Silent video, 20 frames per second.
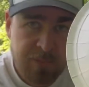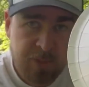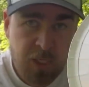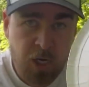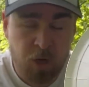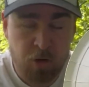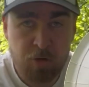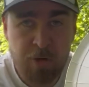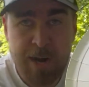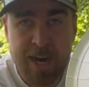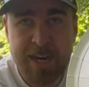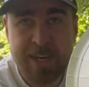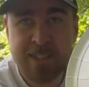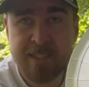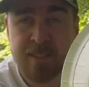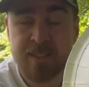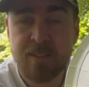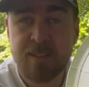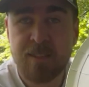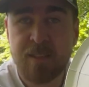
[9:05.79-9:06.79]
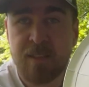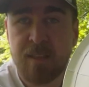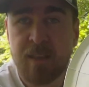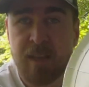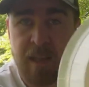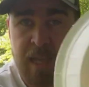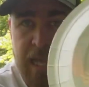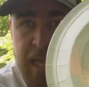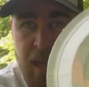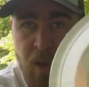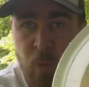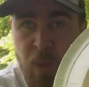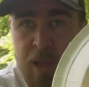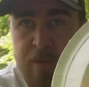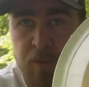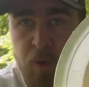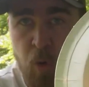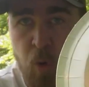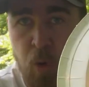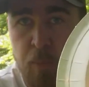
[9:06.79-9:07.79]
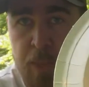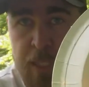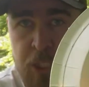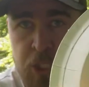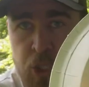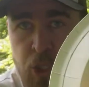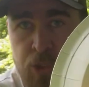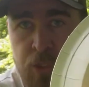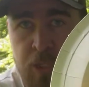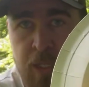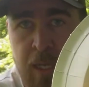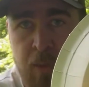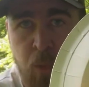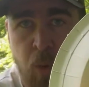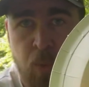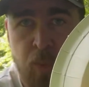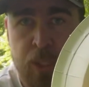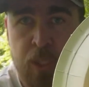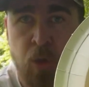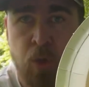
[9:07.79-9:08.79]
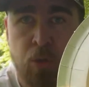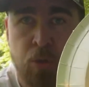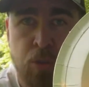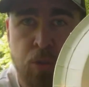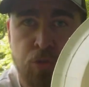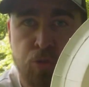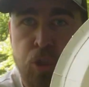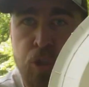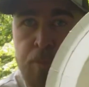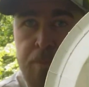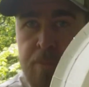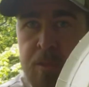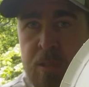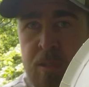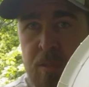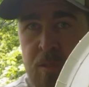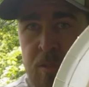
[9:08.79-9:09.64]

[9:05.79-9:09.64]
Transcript: Correct. However, all my shots are what we call grouped.